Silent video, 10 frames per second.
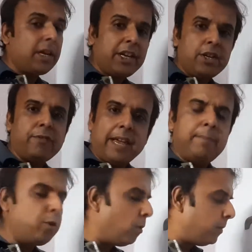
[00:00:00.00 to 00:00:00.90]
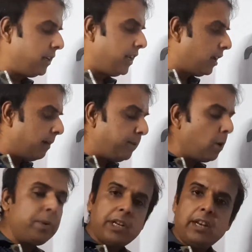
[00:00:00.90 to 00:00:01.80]
kind of
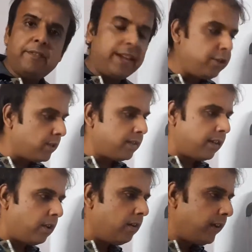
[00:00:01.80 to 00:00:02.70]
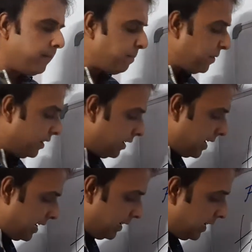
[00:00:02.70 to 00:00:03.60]
abdominal infections and all, right?
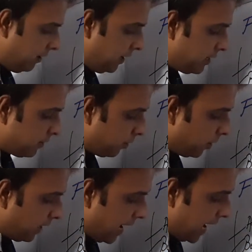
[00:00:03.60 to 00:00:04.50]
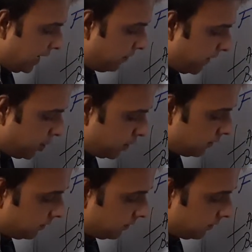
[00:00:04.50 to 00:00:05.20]
And E is for eye infection.